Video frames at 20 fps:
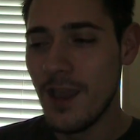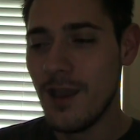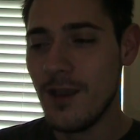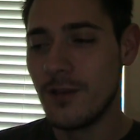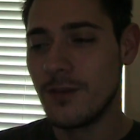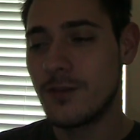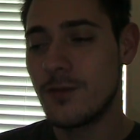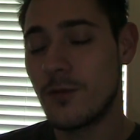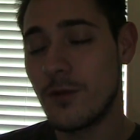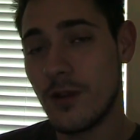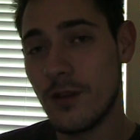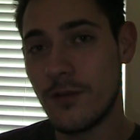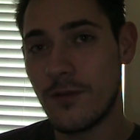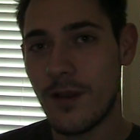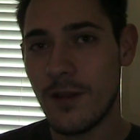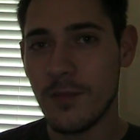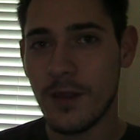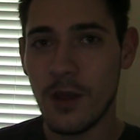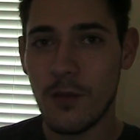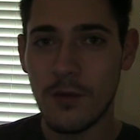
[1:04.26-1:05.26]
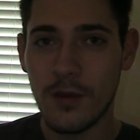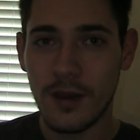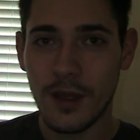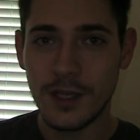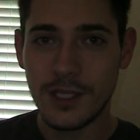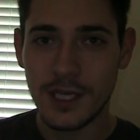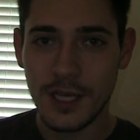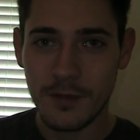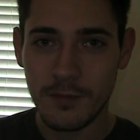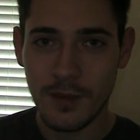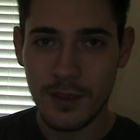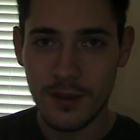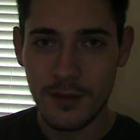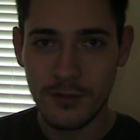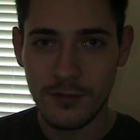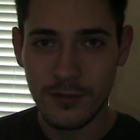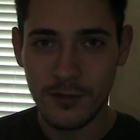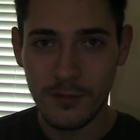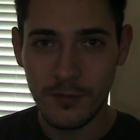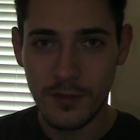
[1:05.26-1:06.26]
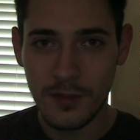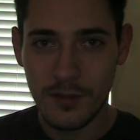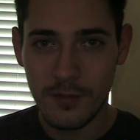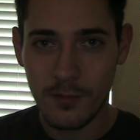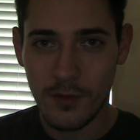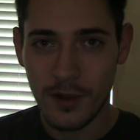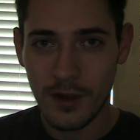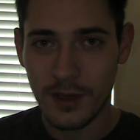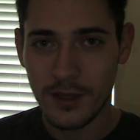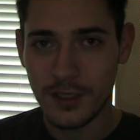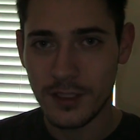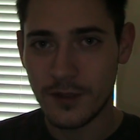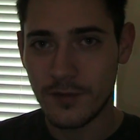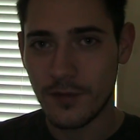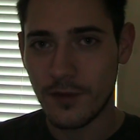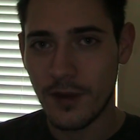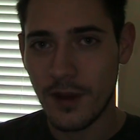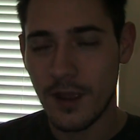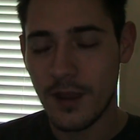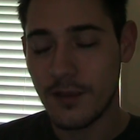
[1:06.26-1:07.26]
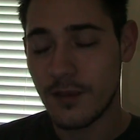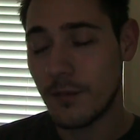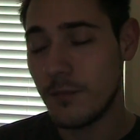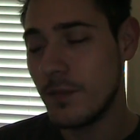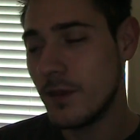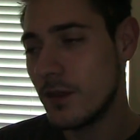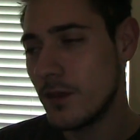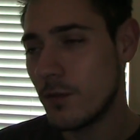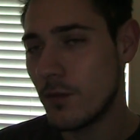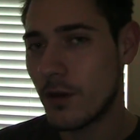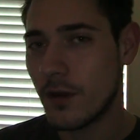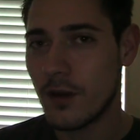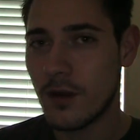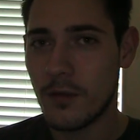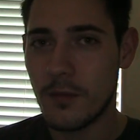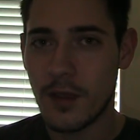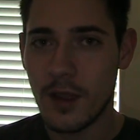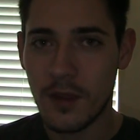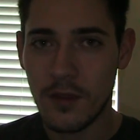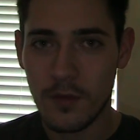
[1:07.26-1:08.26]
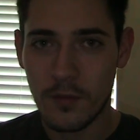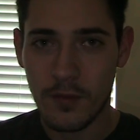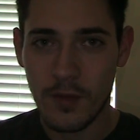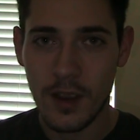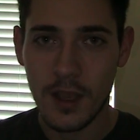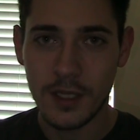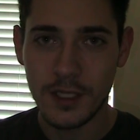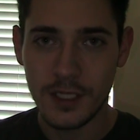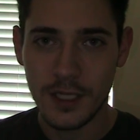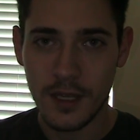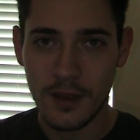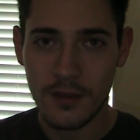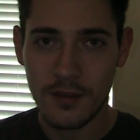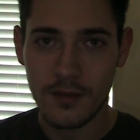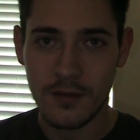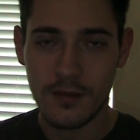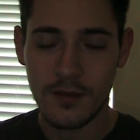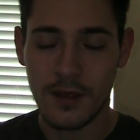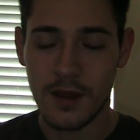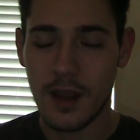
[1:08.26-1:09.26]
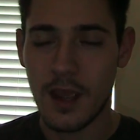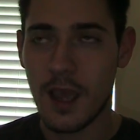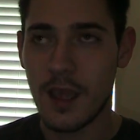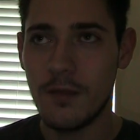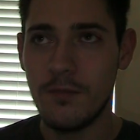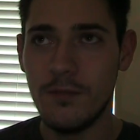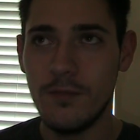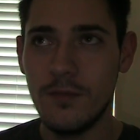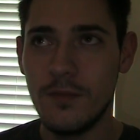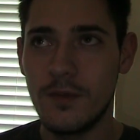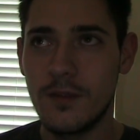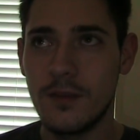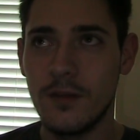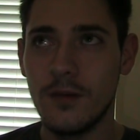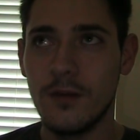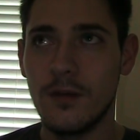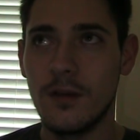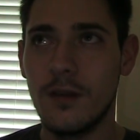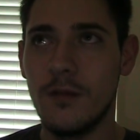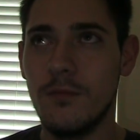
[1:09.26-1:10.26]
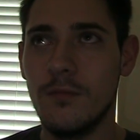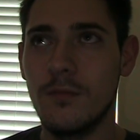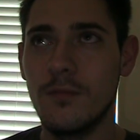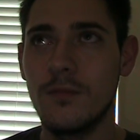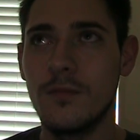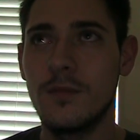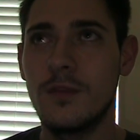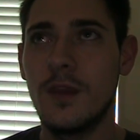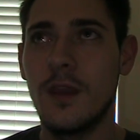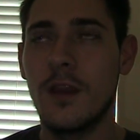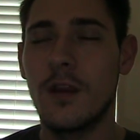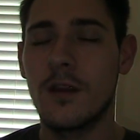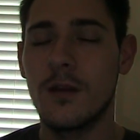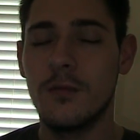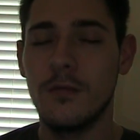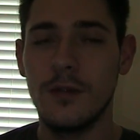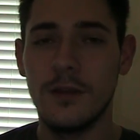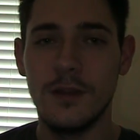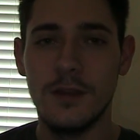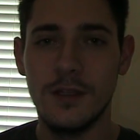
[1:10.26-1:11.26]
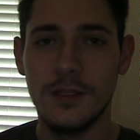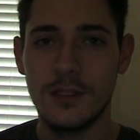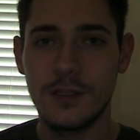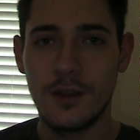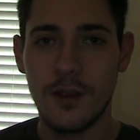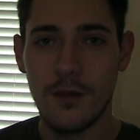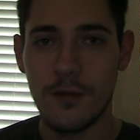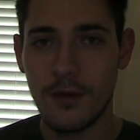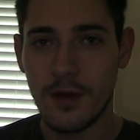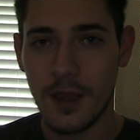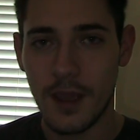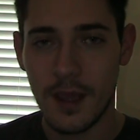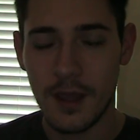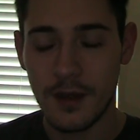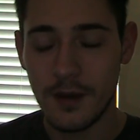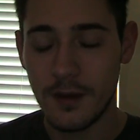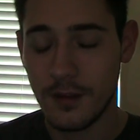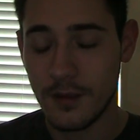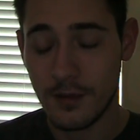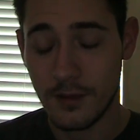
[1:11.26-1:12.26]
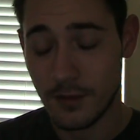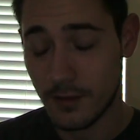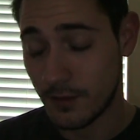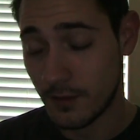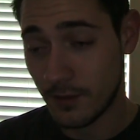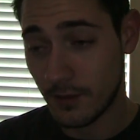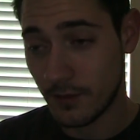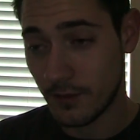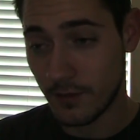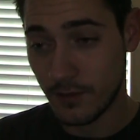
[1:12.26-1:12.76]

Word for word: Sort of. I mean, I went and I checked my YouTube this morning just for grins. I'm busy working on my other projects that I still am terribly just going at because